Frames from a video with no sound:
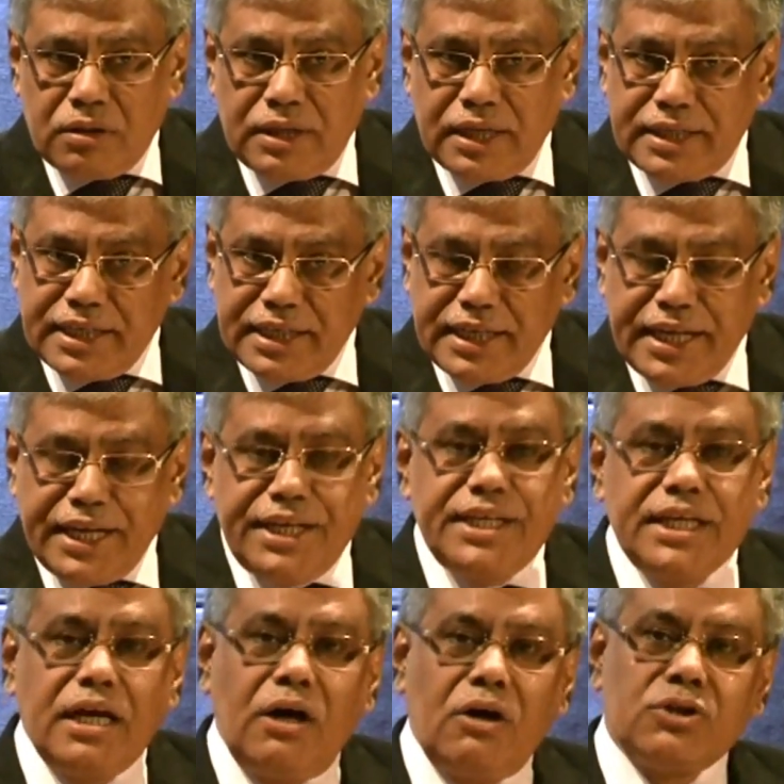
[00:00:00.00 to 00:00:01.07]
that in
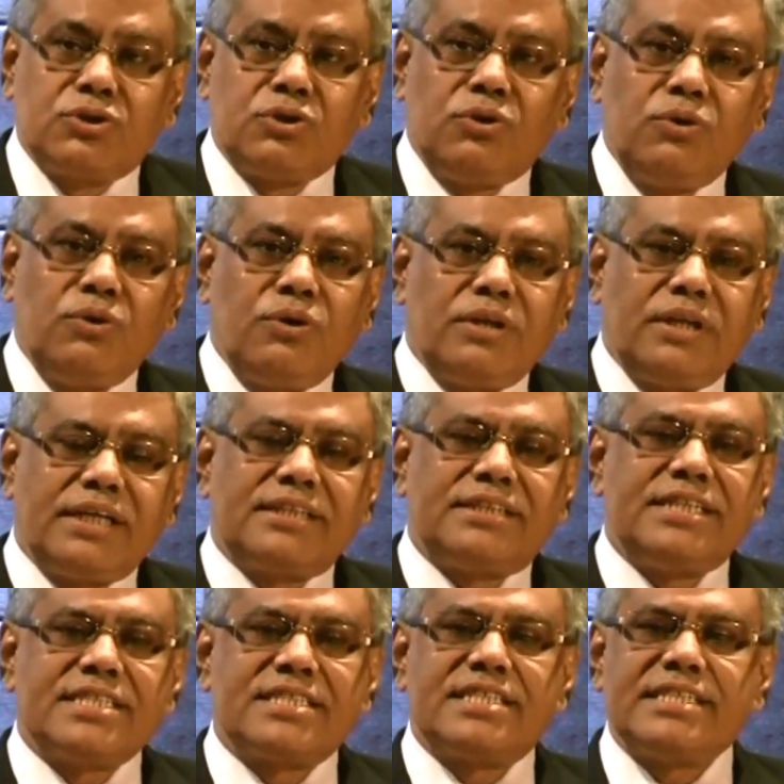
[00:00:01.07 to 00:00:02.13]
India also that
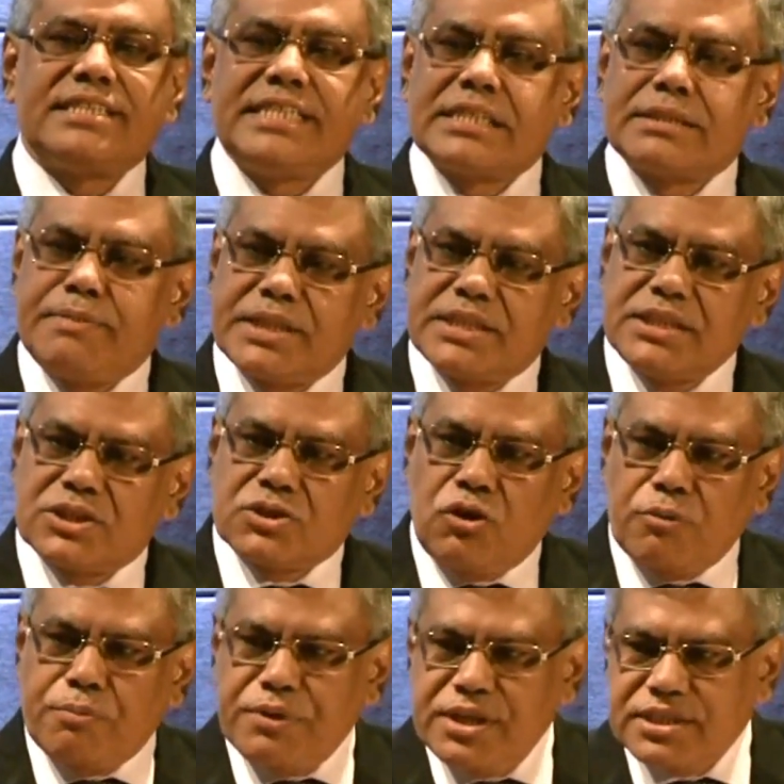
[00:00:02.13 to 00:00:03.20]
66%
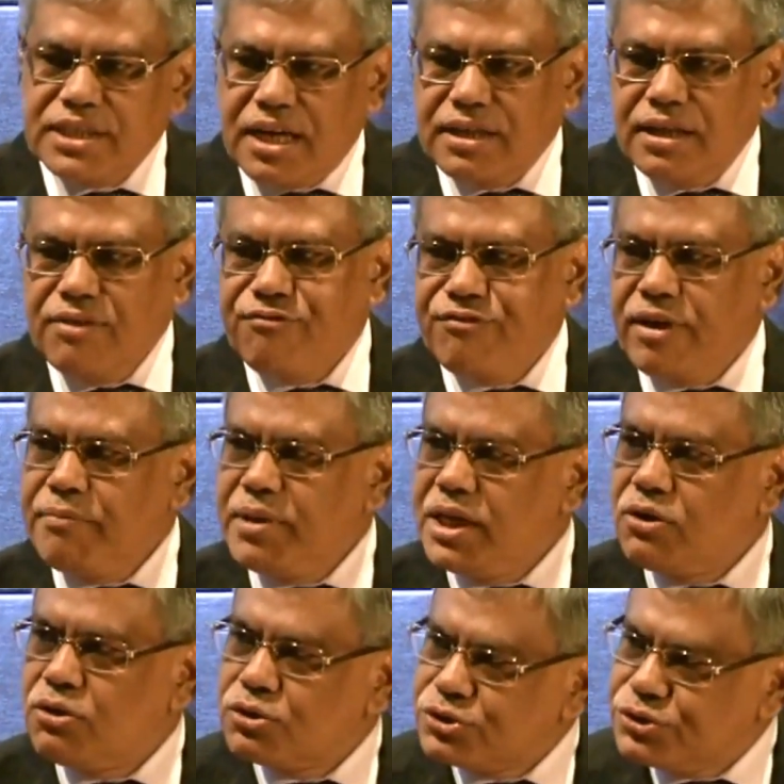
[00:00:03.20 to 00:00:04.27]
corporates are the
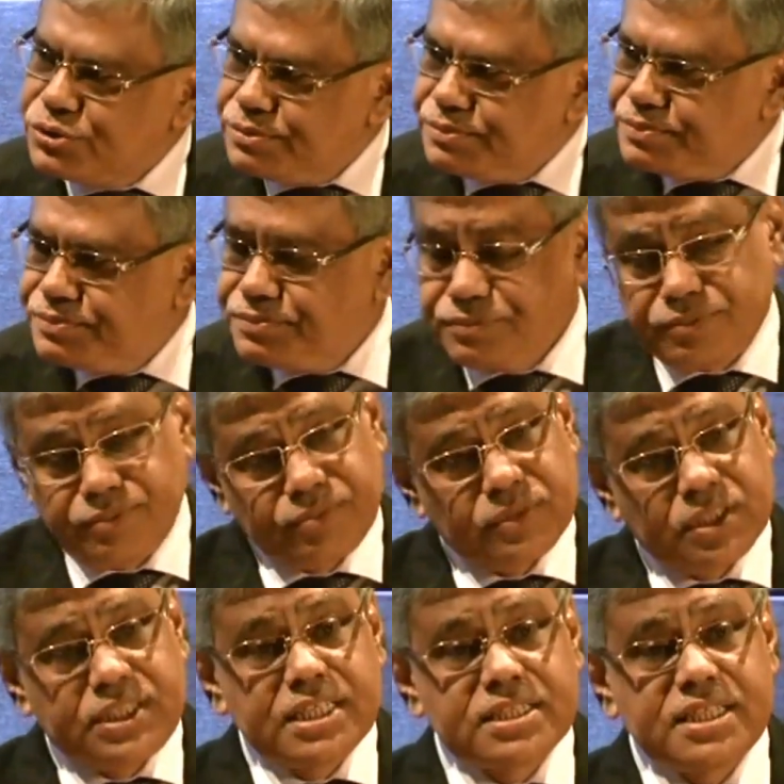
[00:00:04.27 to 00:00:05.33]
family owned.
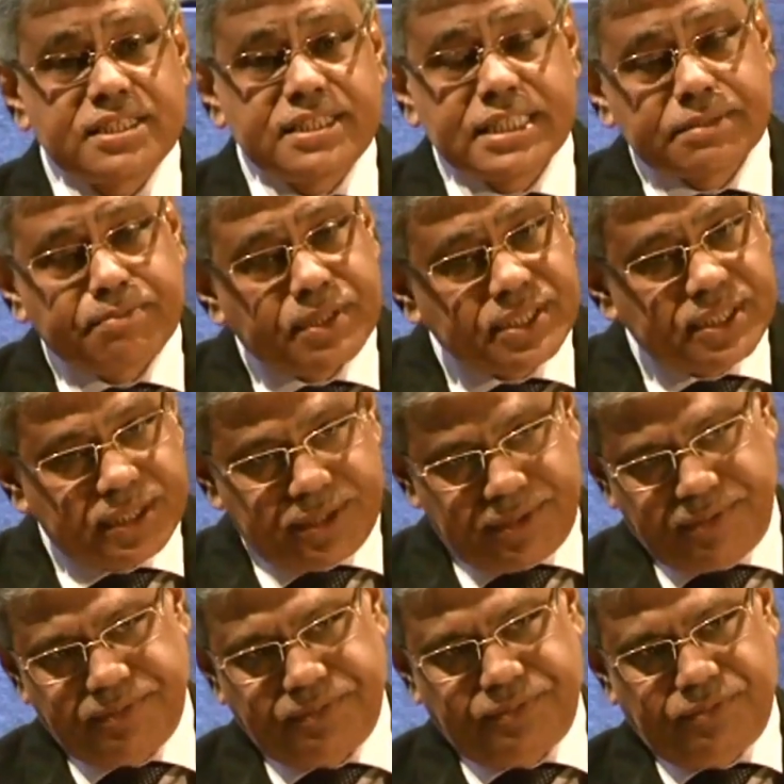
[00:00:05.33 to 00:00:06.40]
66%.
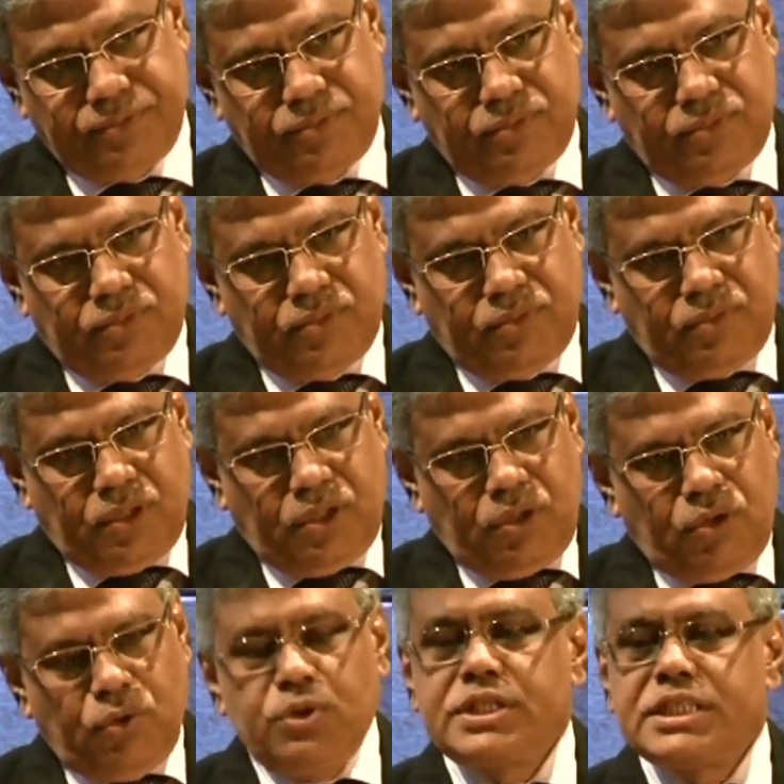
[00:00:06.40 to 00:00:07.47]

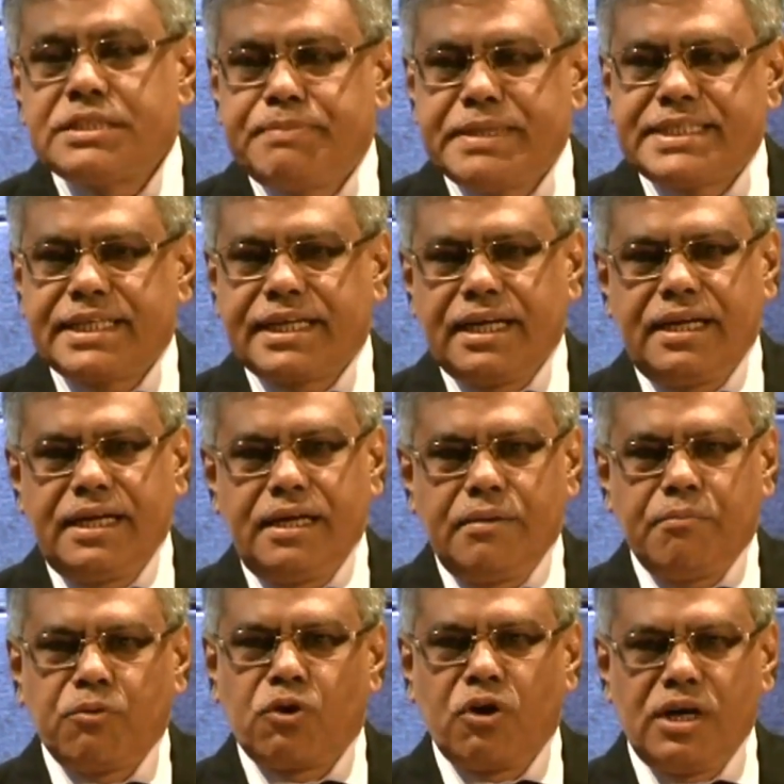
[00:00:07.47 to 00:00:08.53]
Which is
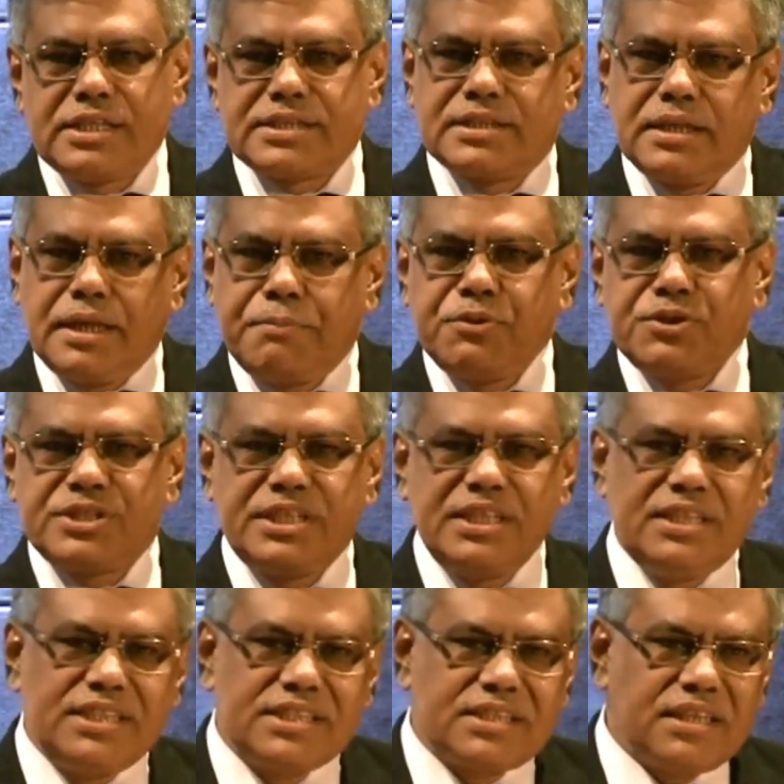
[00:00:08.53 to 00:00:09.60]
basically more or less, if we
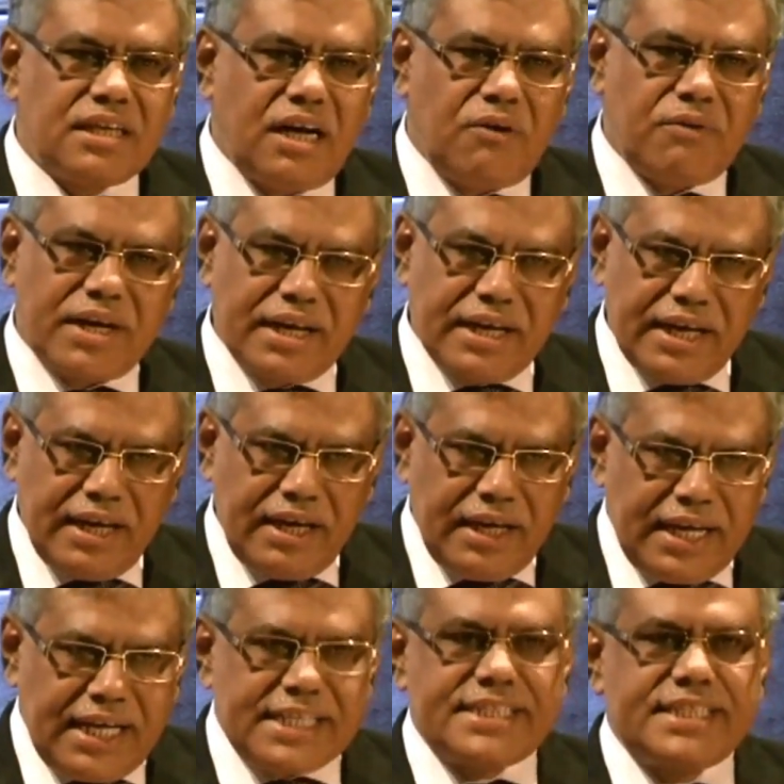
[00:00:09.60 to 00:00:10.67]
see this, our
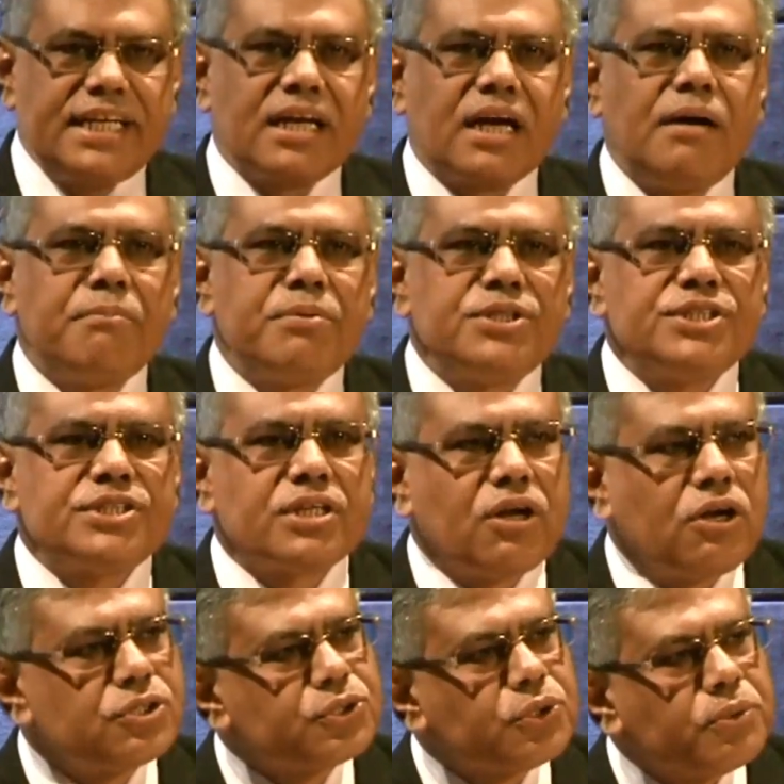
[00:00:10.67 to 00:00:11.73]
Asian composition
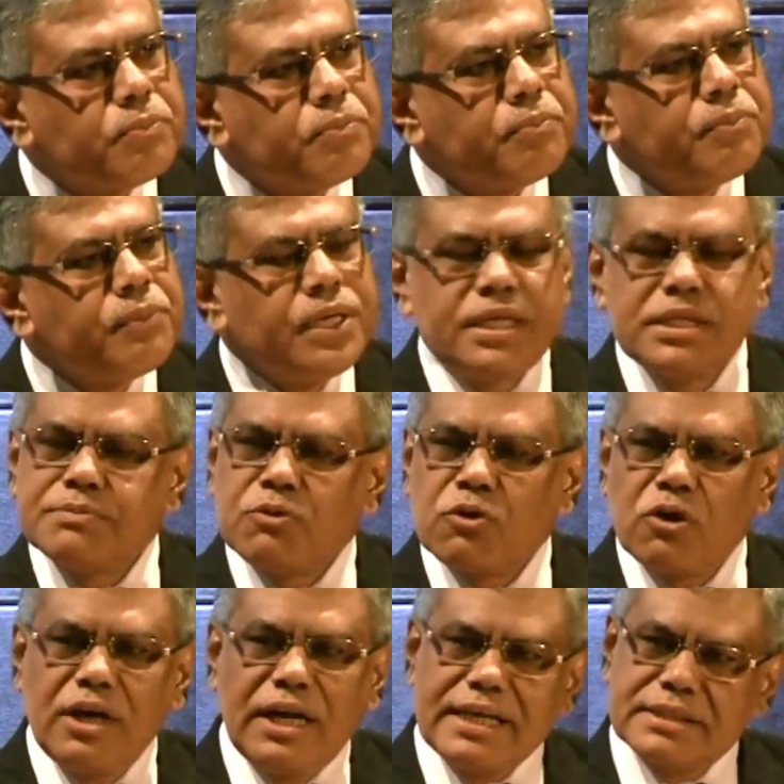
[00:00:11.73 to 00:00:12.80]
also, it is
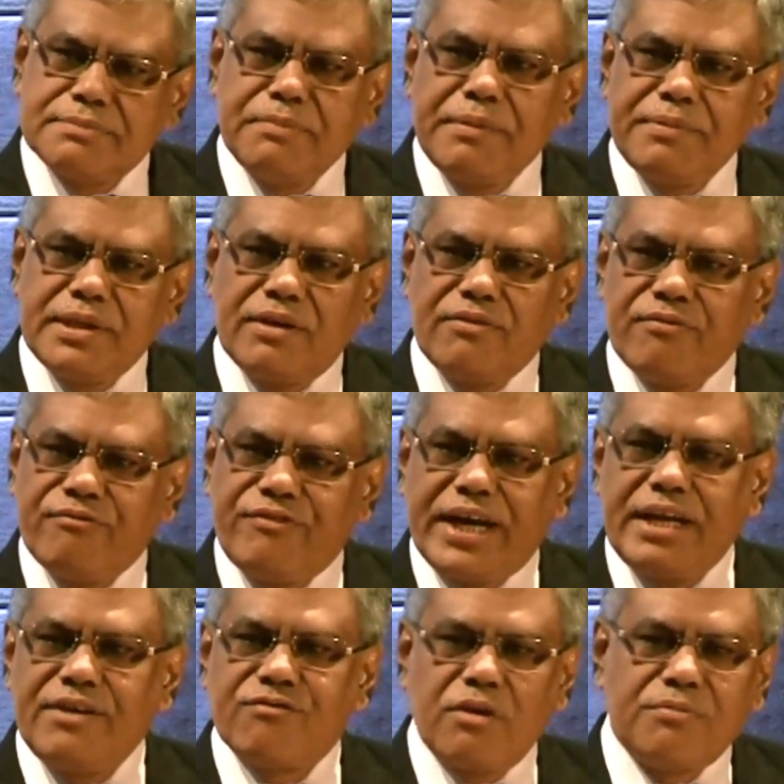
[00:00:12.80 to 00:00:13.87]
more or less maybe the
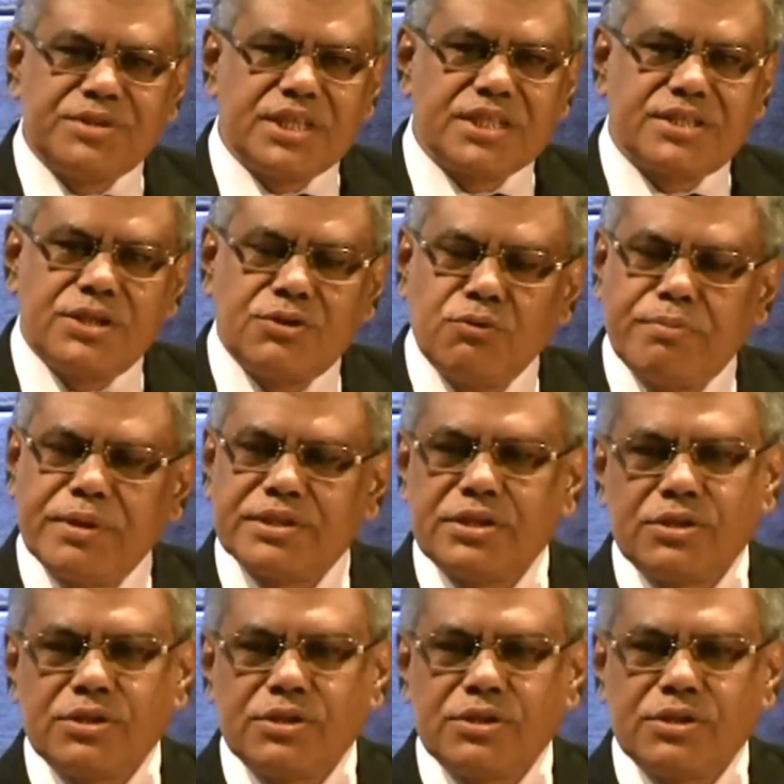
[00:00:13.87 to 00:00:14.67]
varying from 62% to